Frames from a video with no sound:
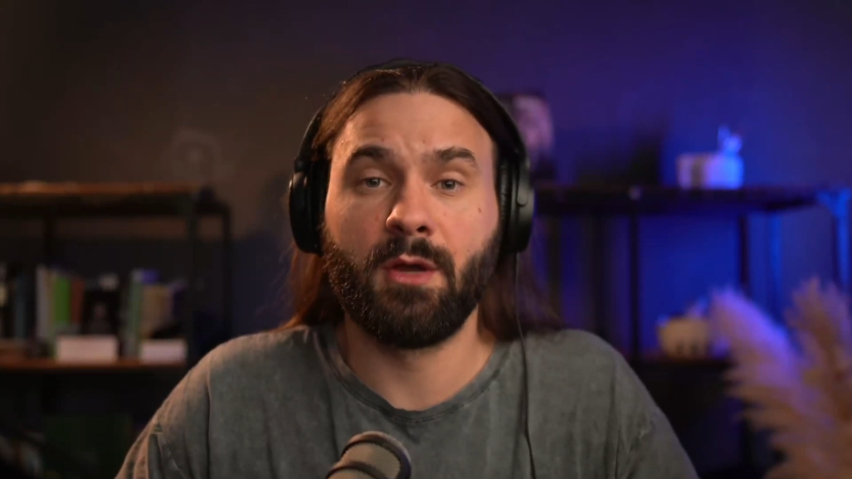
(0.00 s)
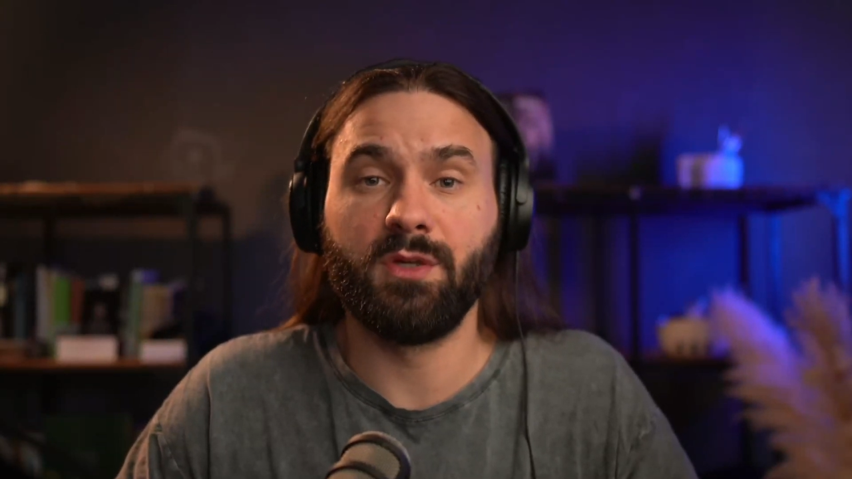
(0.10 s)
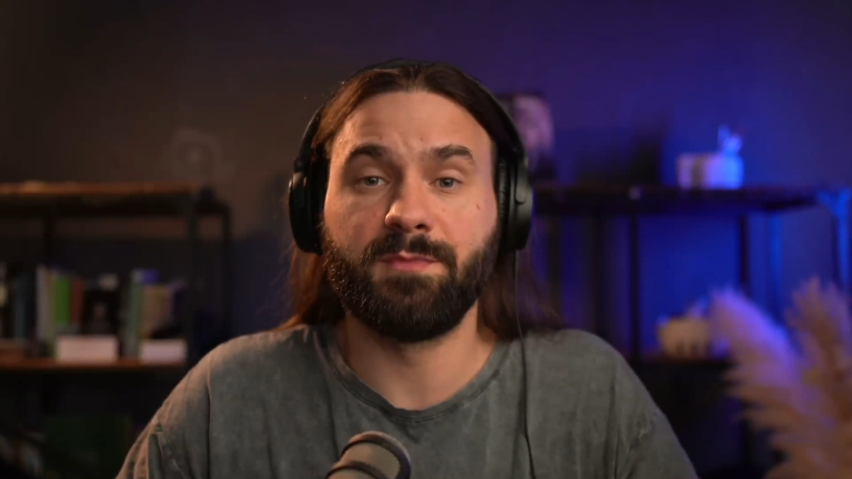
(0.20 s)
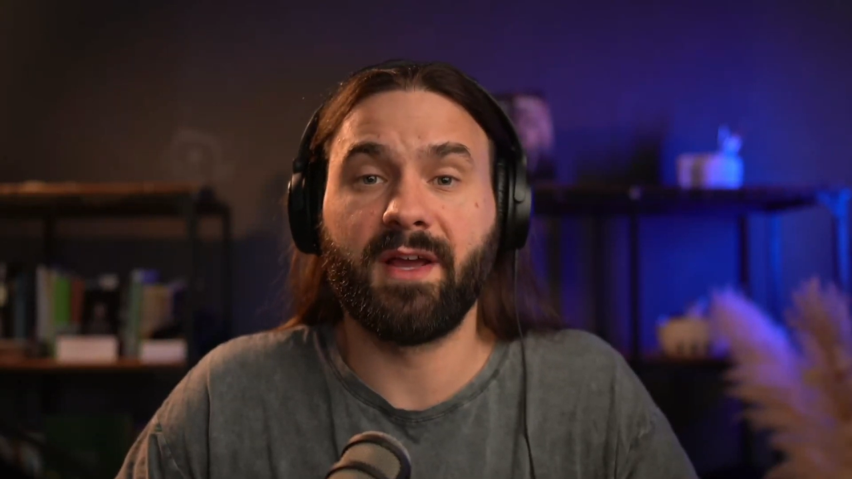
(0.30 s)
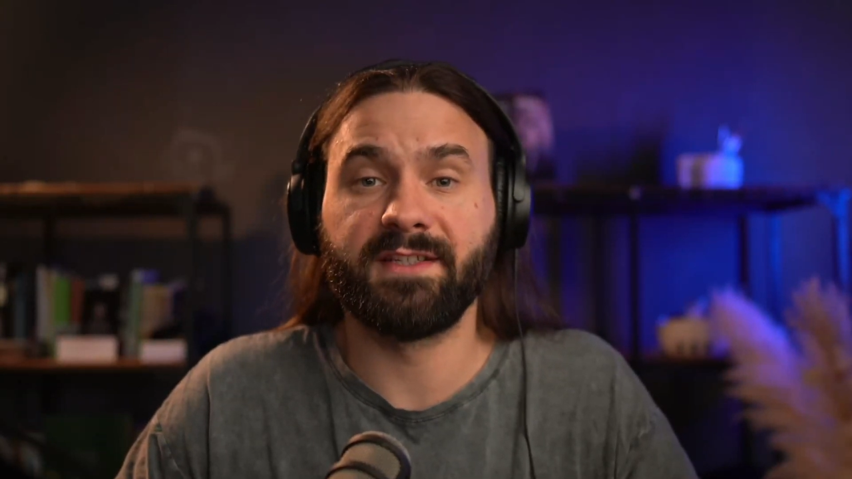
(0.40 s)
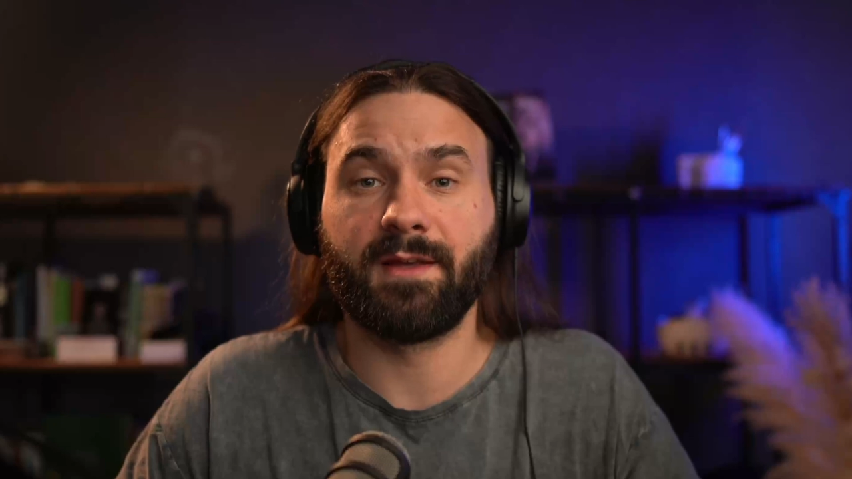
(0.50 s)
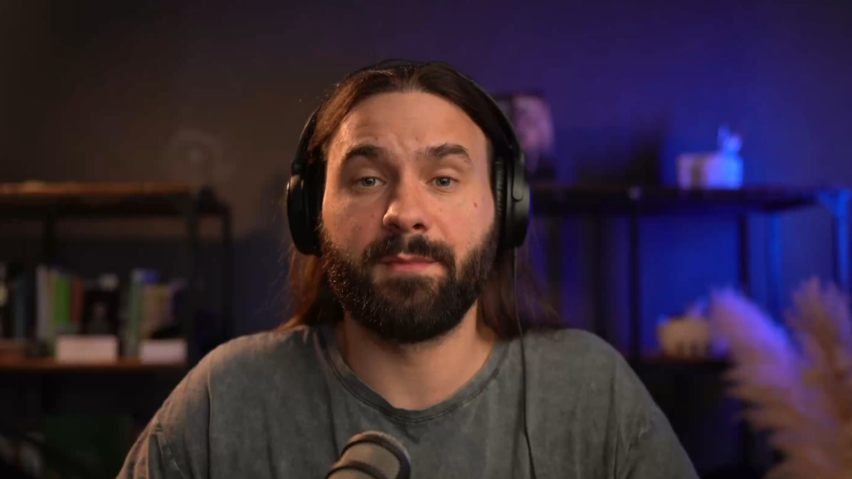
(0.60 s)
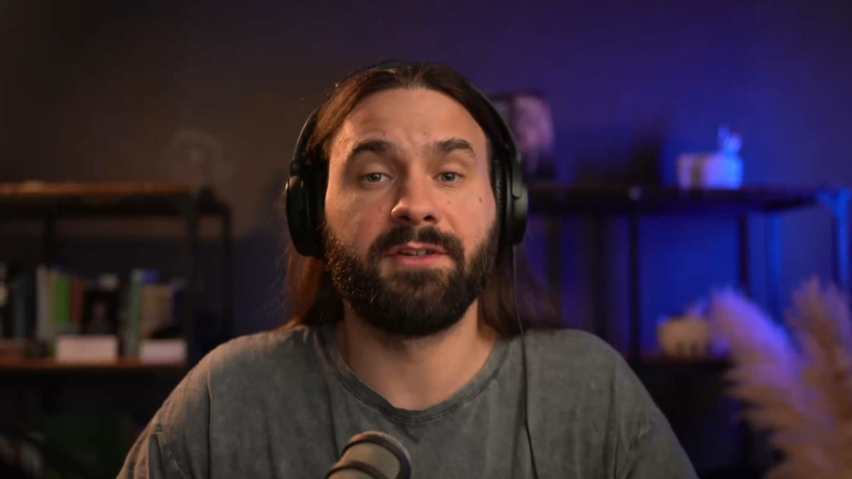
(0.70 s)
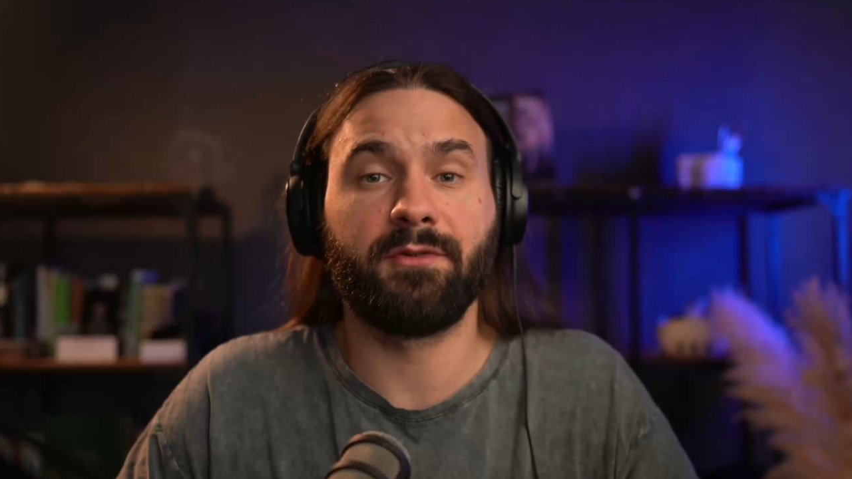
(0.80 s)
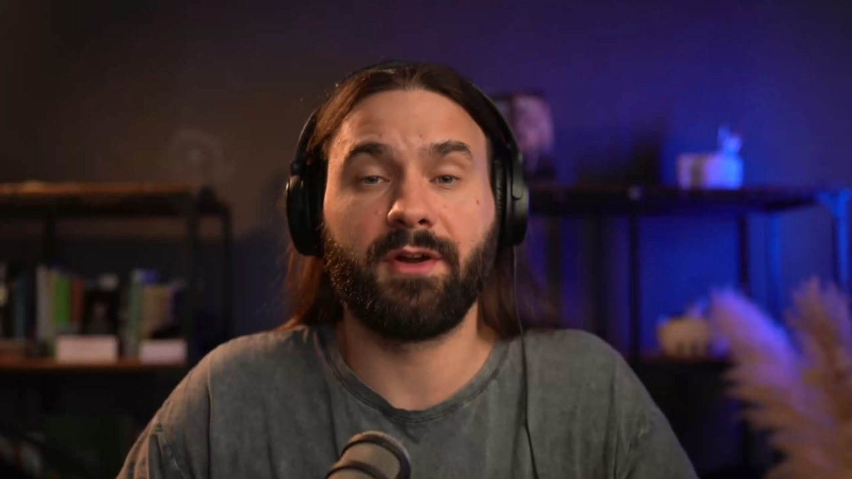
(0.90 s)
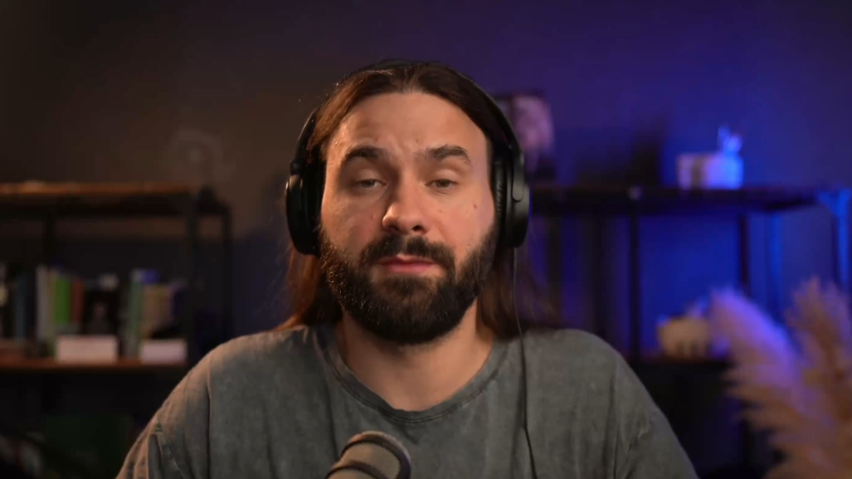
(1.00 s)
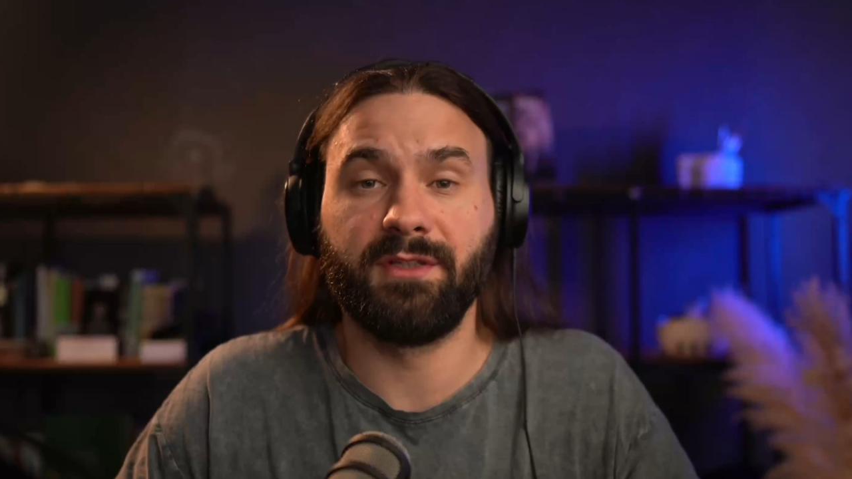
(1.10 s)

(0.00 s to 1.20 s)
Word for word: which makes them incredibly